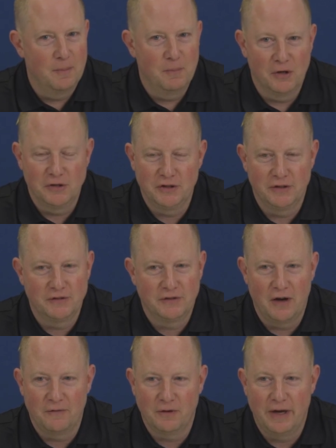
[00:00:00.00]
a bunch of
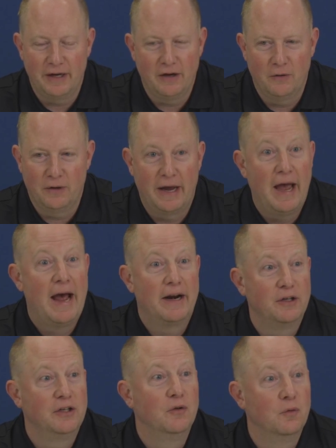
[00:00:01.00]
stuff like, okay, how
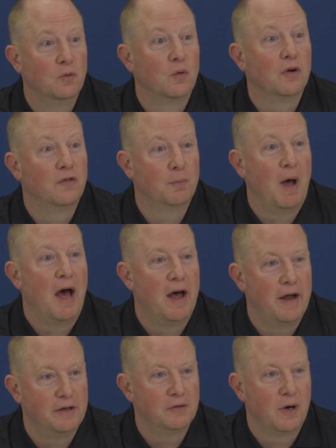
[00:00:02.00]
do you
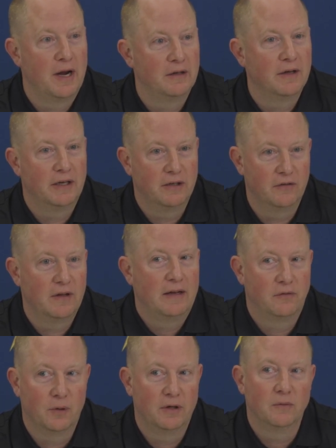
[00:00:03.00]
respond, right? Like, because
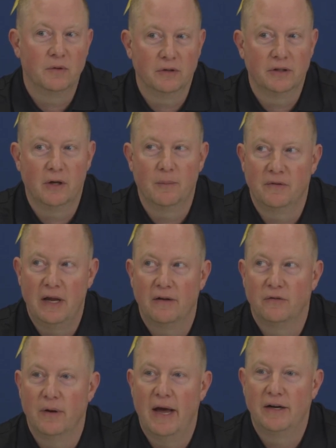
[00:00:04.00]
that's what it really comes down
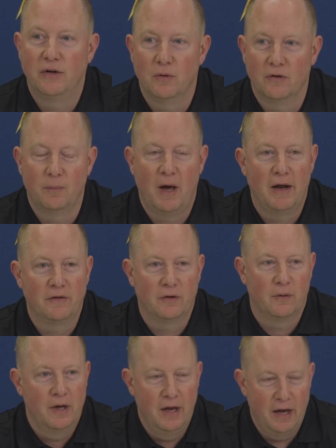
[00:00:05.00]
to. How do you respond?
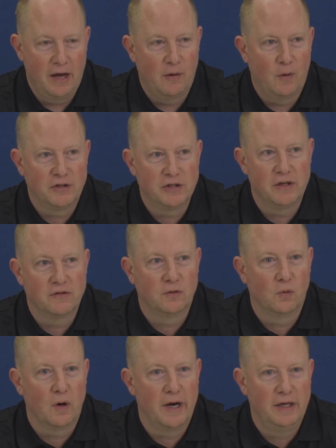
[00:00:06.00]
So I watched this
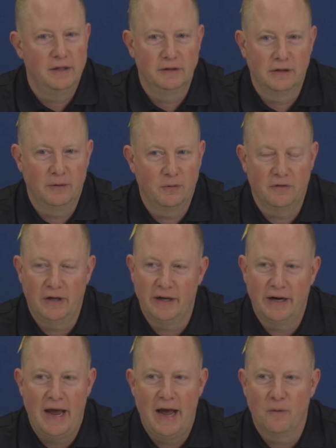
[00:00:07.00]
great, it was like
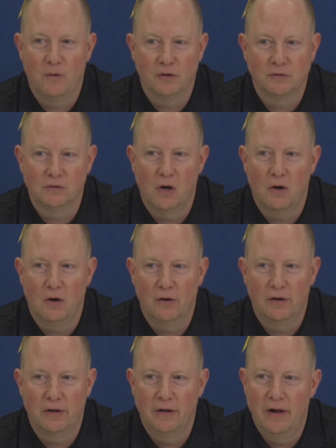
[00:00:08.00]
an hour
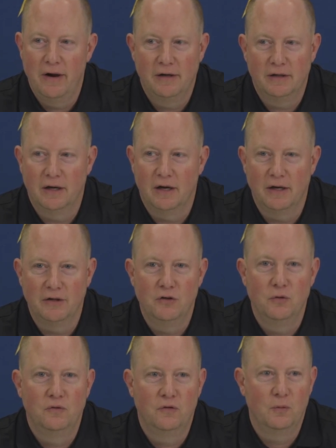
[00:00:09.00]
long uh,
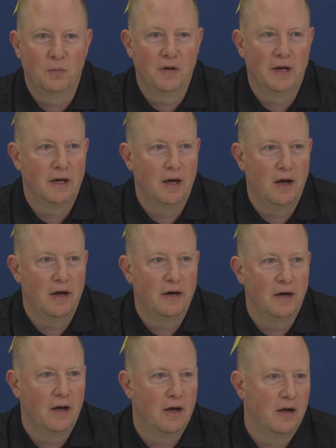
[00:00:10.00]
YouTube thing on
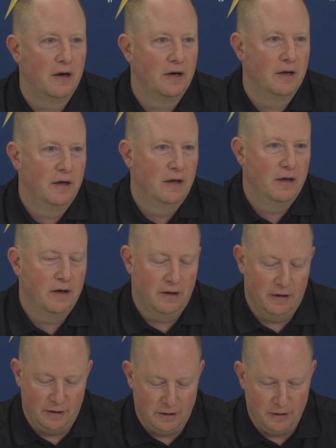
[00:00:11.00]
on
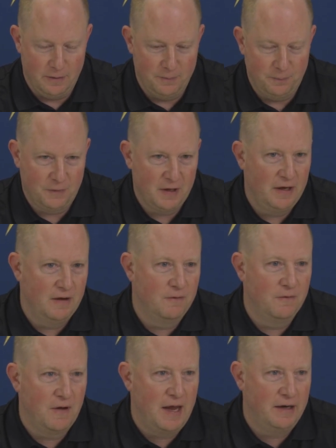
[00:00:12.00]
um,
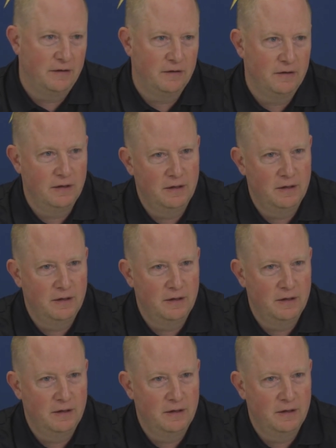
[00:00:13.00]
event